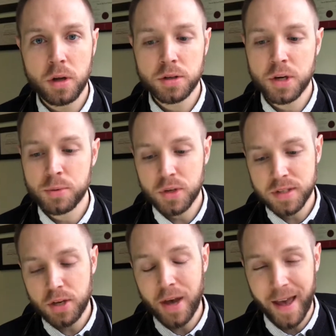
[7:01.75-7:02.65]
long-term? So
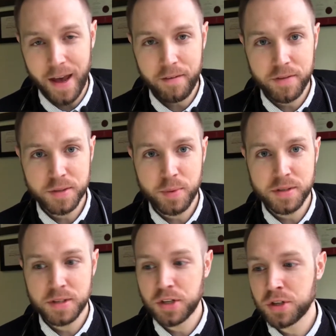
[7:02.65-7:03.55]
let's say you have this
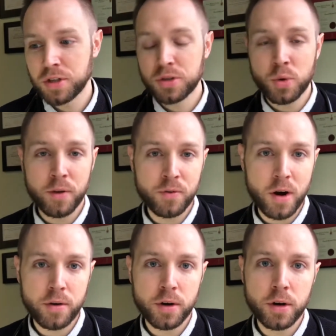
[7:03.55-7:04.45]
presentation, did
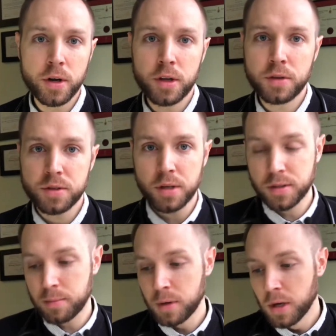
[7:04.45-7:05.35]
24-hour urine. You saw
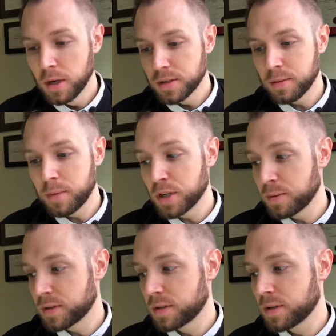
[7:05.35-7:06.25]
some
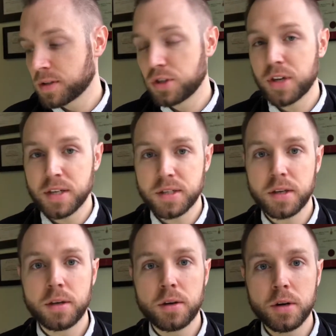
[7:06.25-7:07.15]
measurements
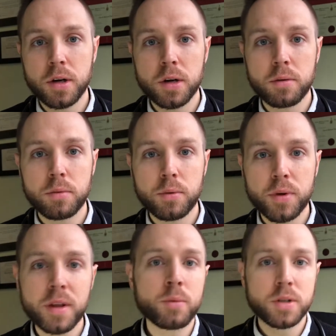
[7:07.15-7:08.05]
suggesting your
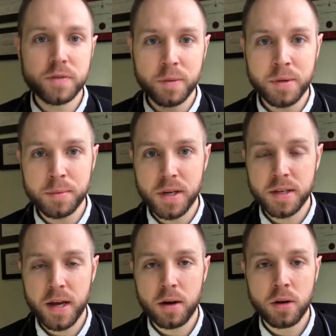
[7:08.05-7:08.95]
rhythm was flipped
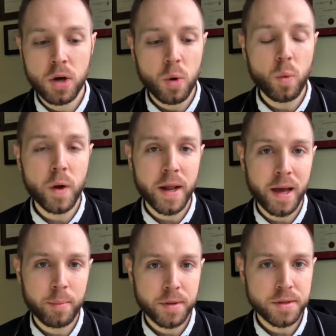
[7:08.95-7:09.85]
upside down. What
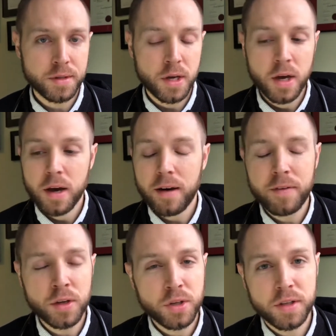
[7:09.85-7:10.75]
happens?
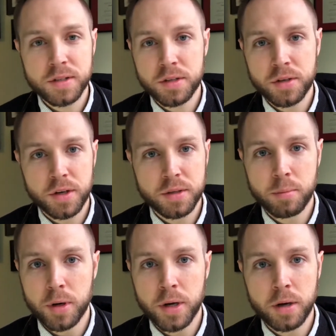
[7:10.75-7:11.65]
Eventually, this can turn into
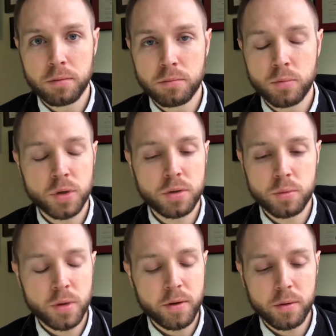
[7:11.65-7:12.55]
burnout.
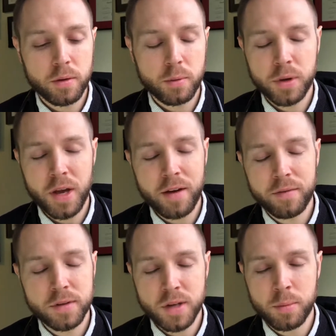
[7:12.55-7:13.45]
When you
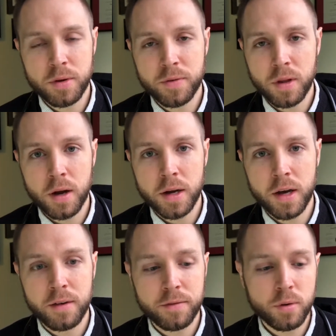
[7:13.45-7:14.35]
have insomnia for long
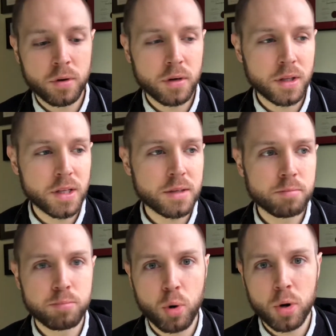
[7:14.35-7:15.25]
enough, or at least
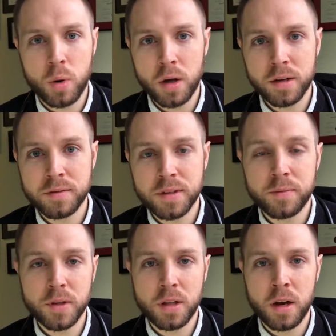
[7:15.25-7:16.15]
poor quality of
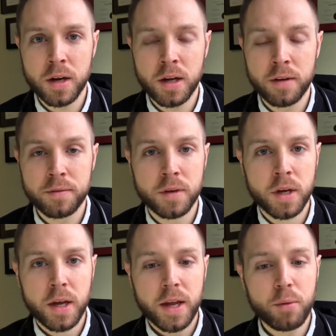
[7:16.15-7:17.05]
sleep for long enough,
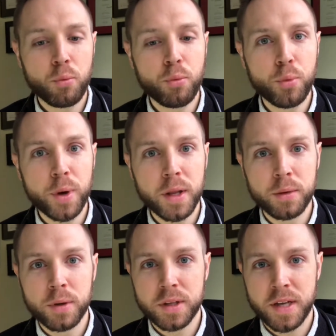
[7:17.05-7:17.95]
it
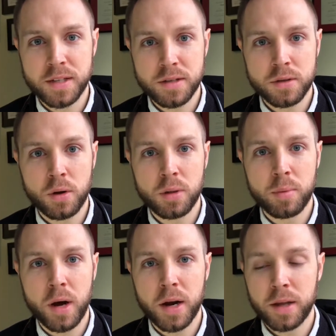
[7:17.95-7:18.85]
really, really takes its toll on the
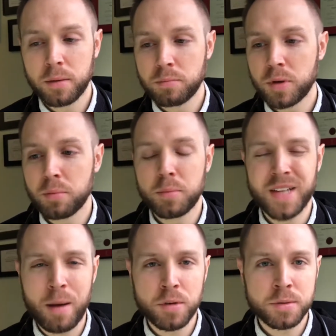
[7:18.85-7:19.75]
body. Your
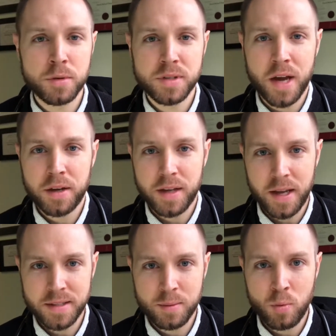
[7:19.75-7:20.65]
metabolism goes down, you
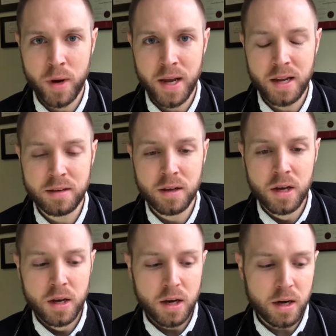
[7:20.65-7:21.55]
gain some weight,
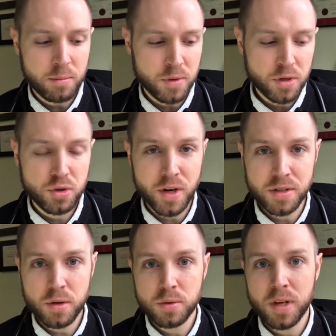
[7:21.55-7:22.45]

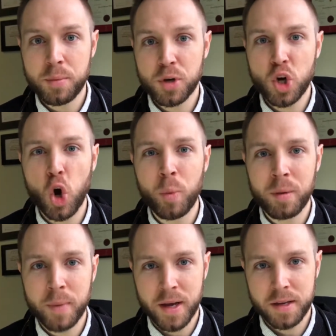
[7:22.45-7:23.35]
stress goes up, your
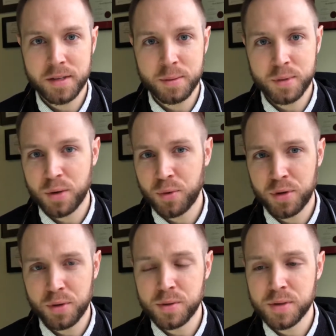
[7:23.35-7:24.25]
coping mechanisms are
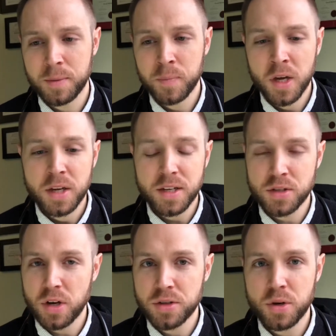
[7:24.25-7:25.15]
reduced.
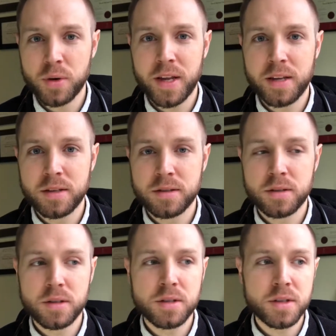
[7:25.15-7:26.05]
Testosterone
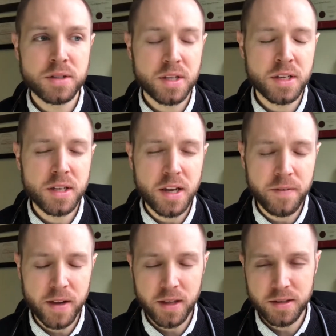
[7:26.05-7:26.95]
is
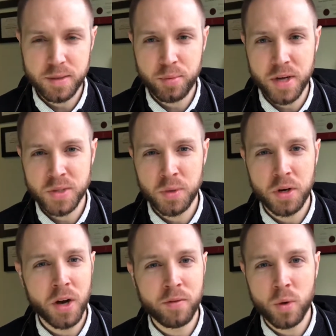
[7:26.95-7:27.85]
significantly suppressed when
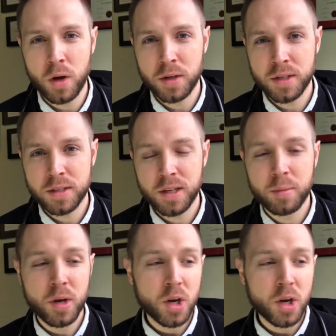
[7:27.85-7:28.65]
you don't have quality of sleep.